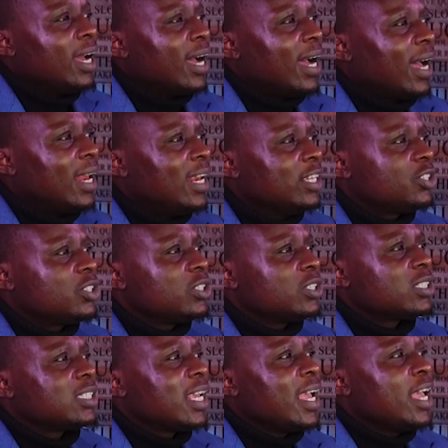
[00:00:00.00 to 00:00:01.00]
uh, let's
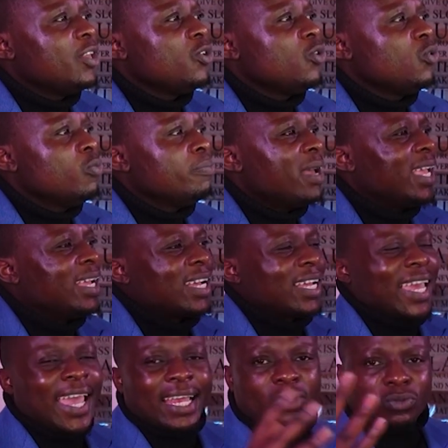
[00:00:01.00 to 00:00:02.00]
just say you make
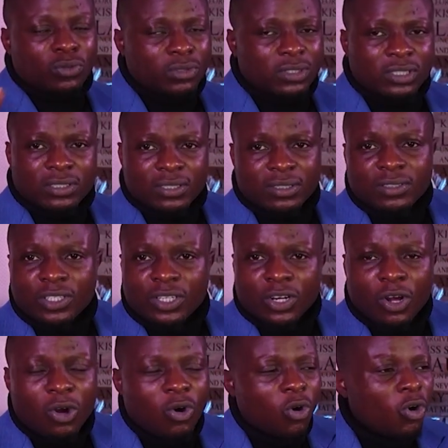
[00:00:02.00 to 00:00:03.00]
candles, you
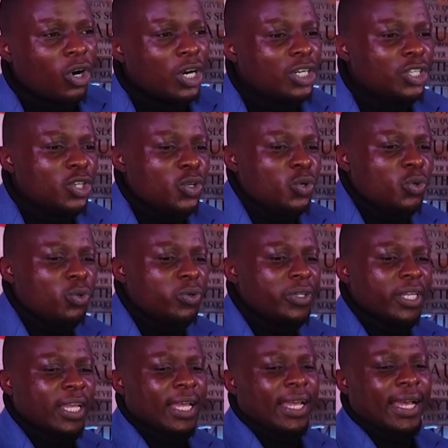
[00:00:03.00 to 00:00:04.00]
know, or you
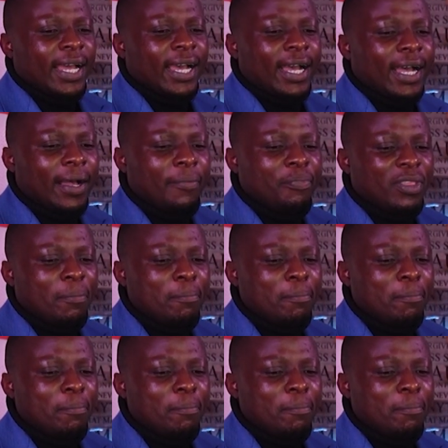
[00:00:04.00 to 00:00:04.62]
um,